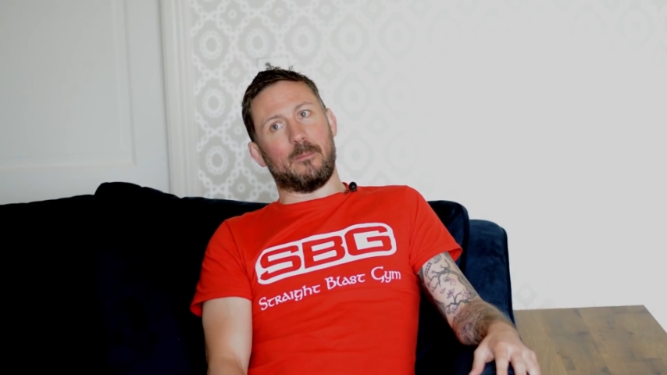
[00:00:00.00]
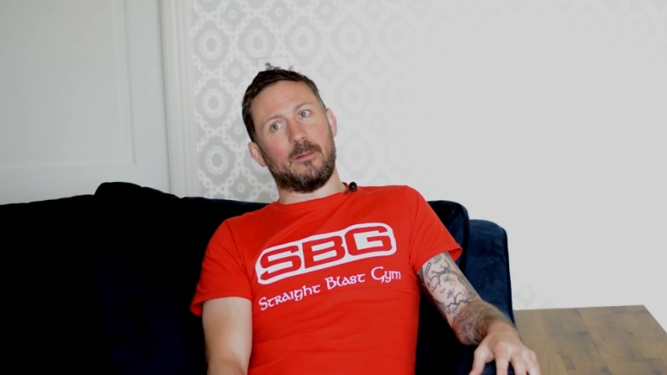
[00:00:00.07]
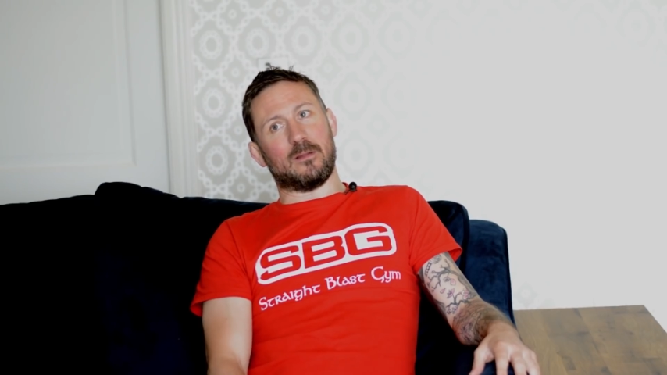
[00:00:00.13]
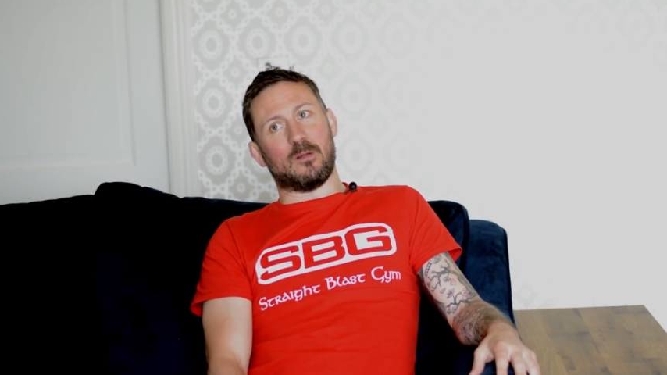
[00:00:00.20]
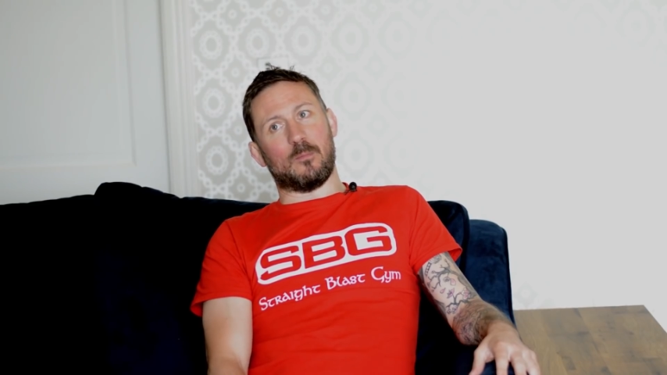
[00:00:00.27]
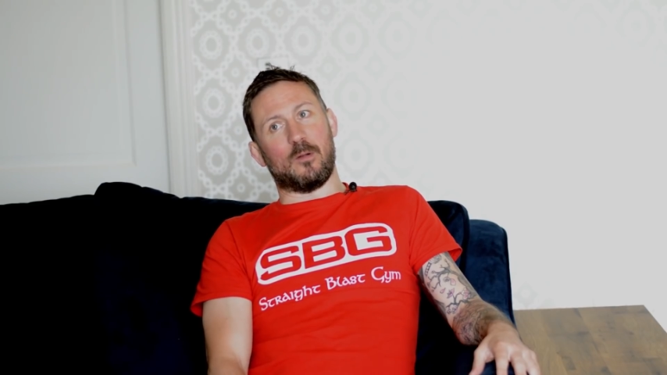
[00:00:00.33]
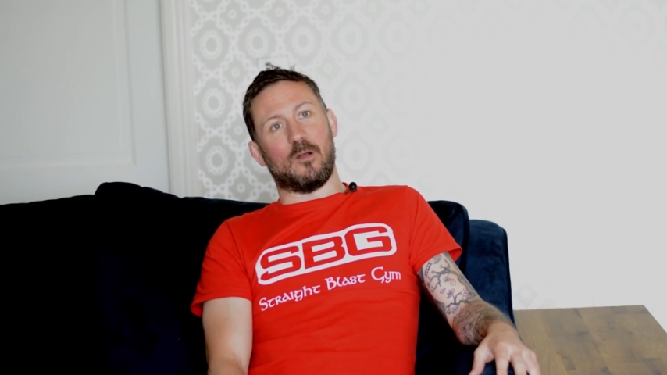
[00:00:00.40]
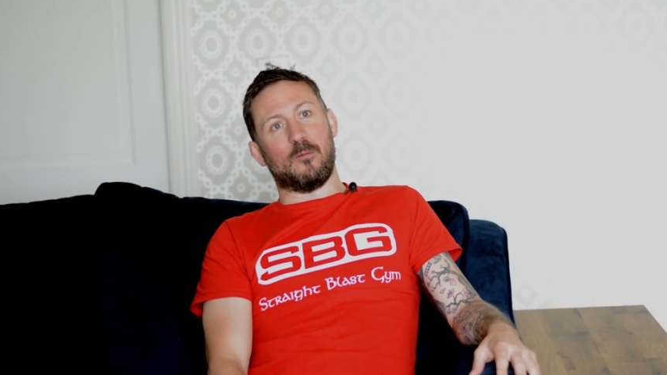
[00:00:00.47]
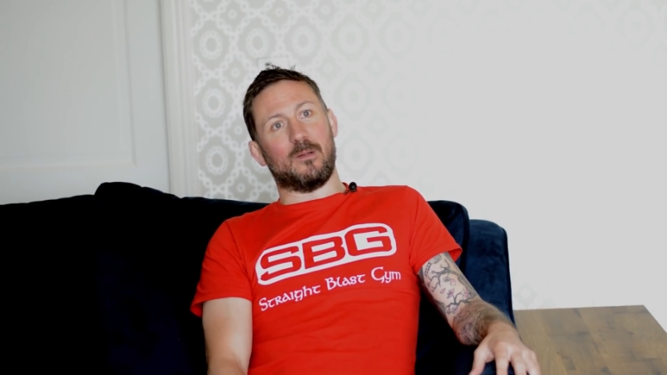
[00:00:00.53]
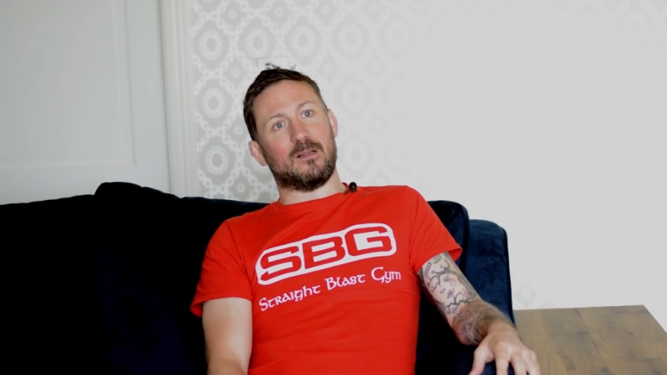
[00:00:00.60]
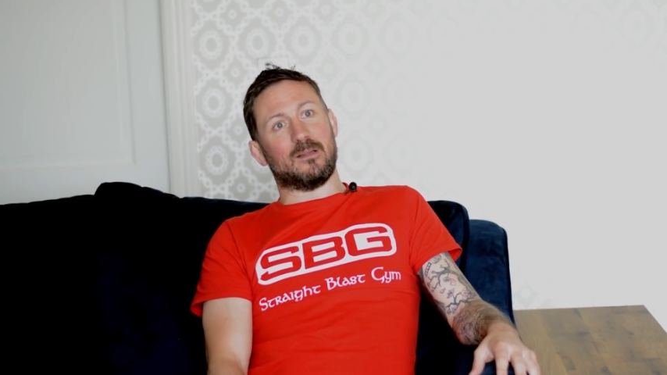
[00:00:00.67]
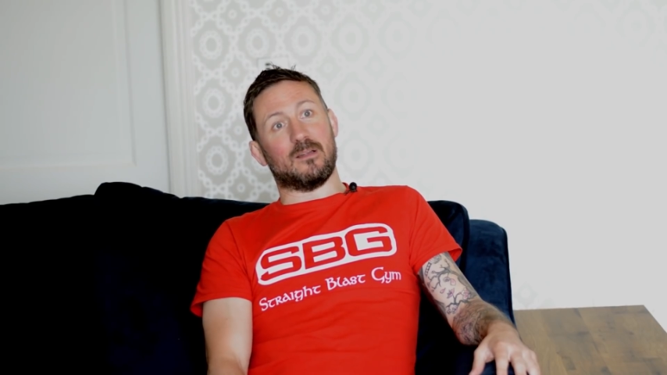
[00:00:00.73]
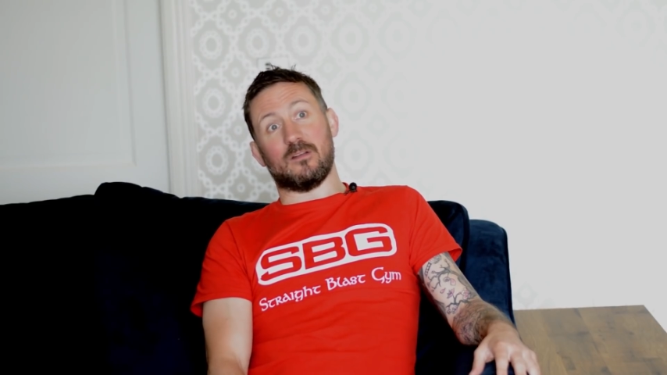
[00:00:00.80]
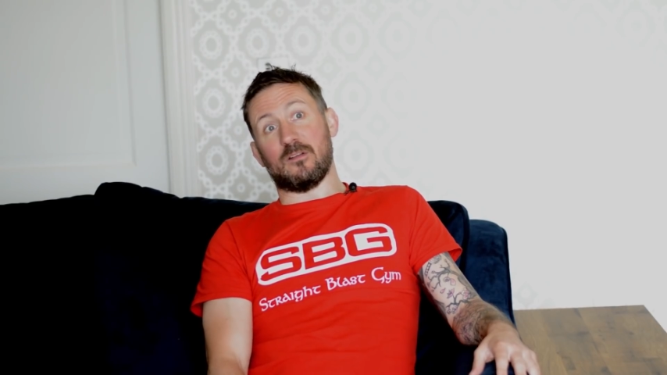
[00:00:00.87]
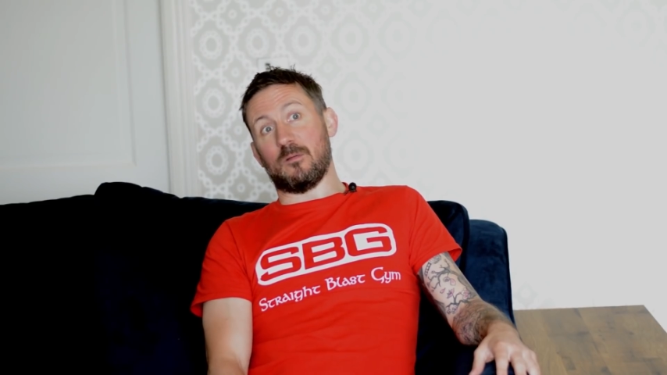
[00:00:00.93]
belt or brown
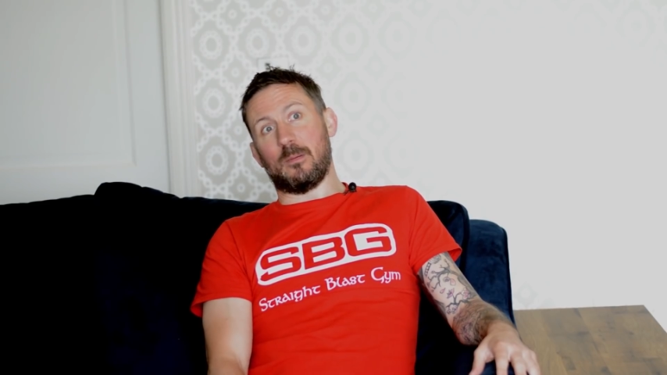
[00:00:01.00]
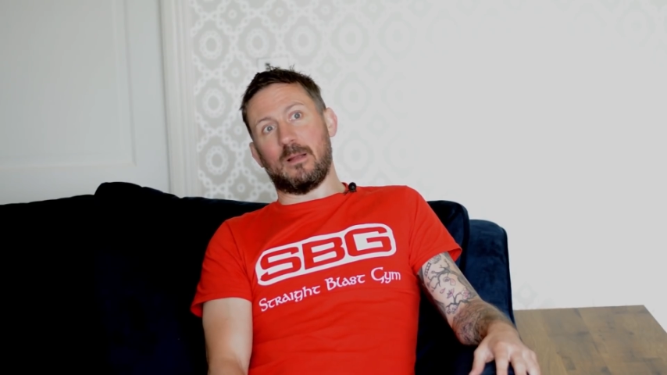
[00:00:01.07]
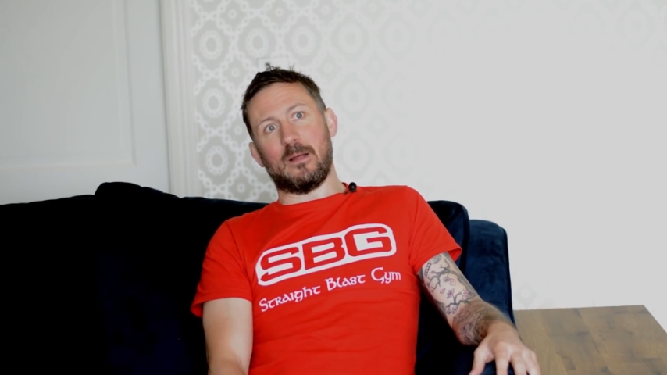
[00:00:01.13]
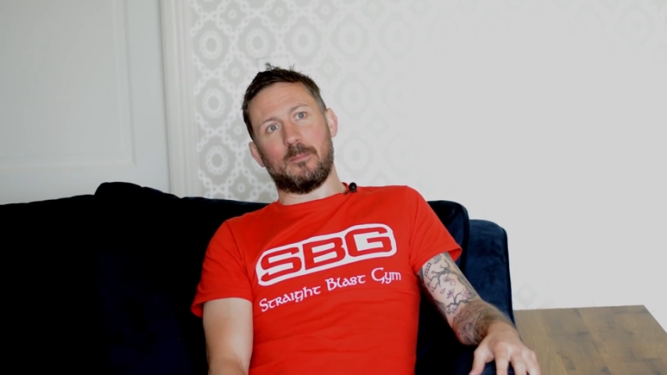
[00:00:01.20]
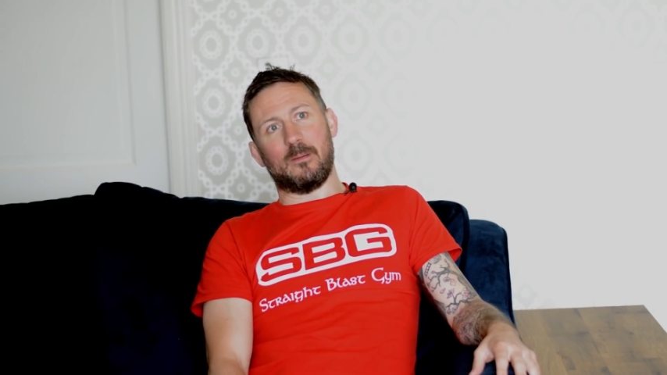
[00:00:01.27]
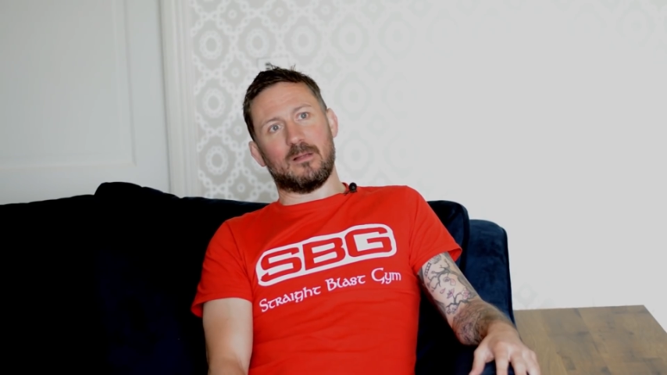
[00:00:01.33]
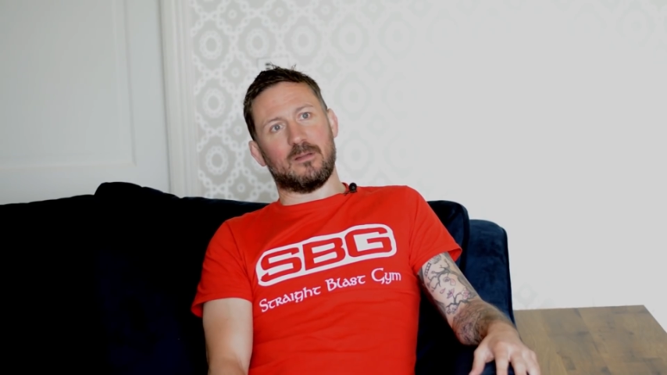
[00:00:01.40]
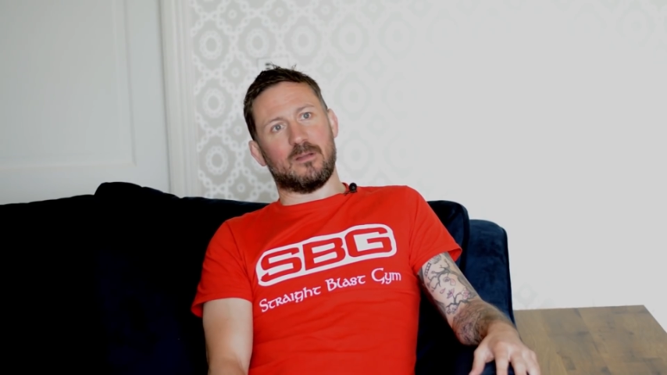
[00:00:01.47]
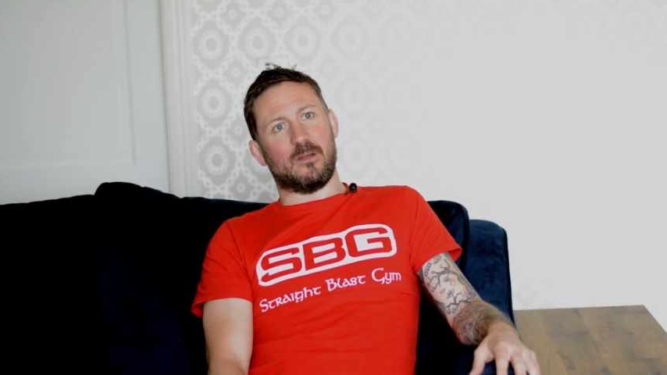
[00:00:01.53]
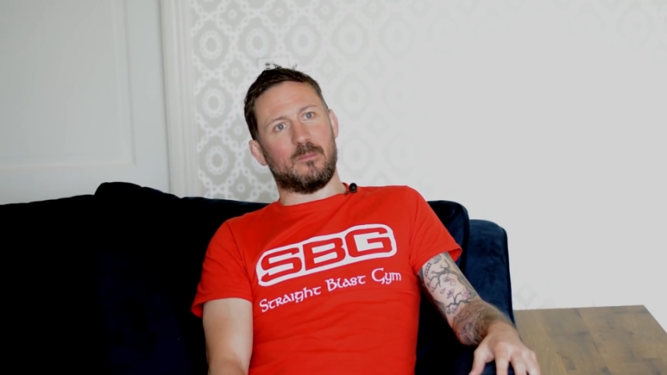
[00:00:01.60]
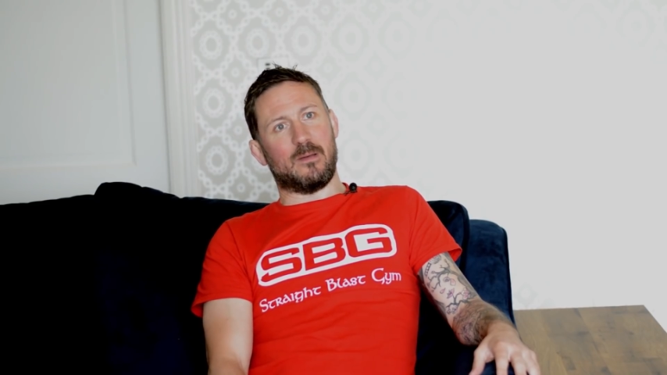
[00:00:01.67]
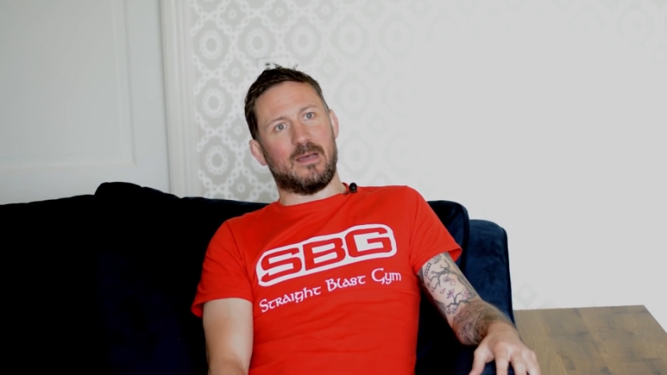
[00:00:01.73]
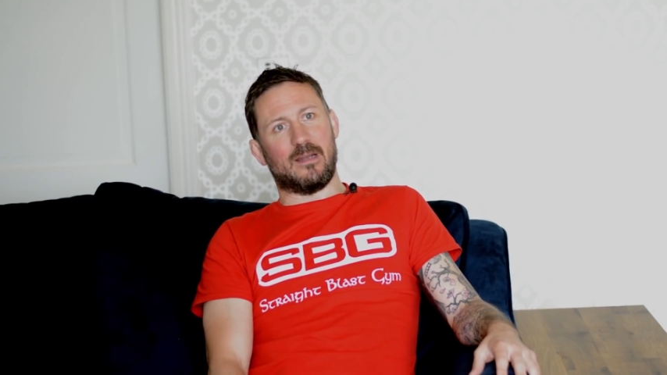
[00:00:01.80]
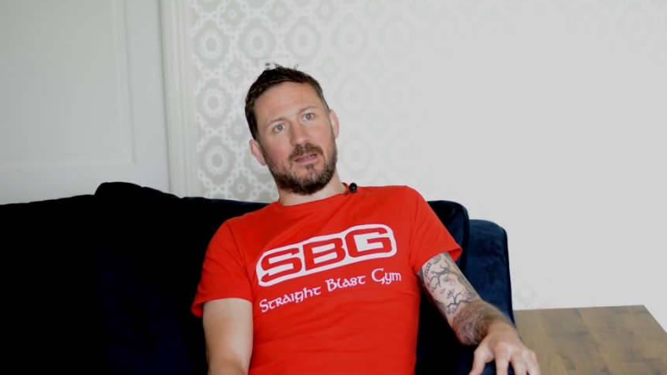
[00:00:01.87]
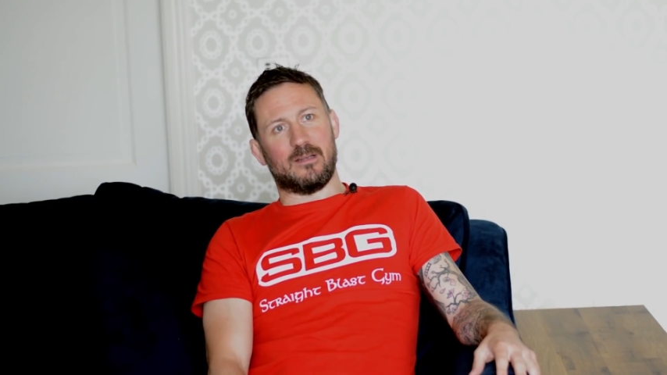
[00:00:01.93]
belt and there's a black belt on the
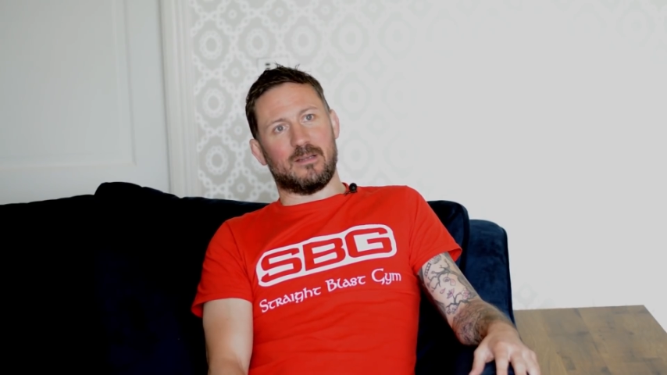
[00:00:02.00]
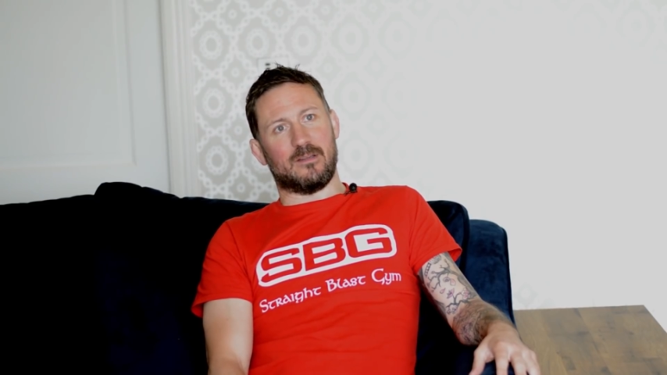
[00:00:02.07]
mat, and